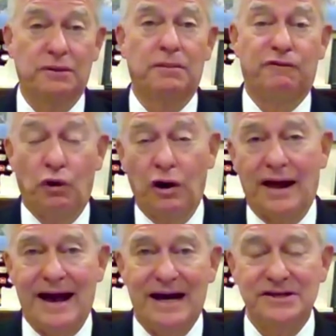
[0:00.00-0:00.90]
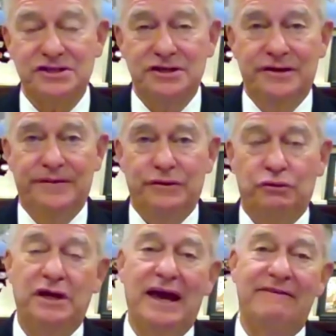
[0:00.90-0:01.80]
So year before last,
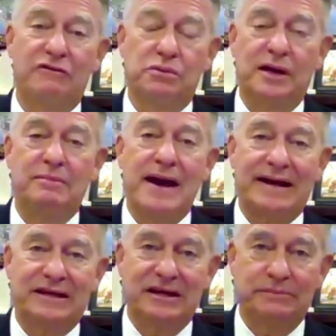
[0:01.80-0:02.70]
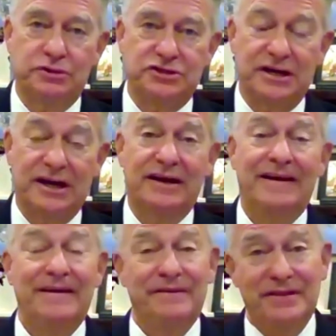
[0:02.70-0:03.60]
we gave everybody back
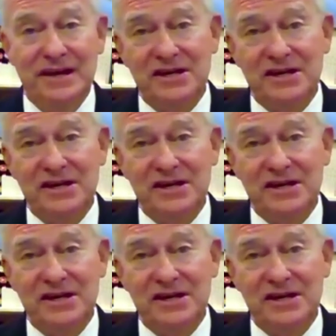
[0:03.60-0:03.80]
10%.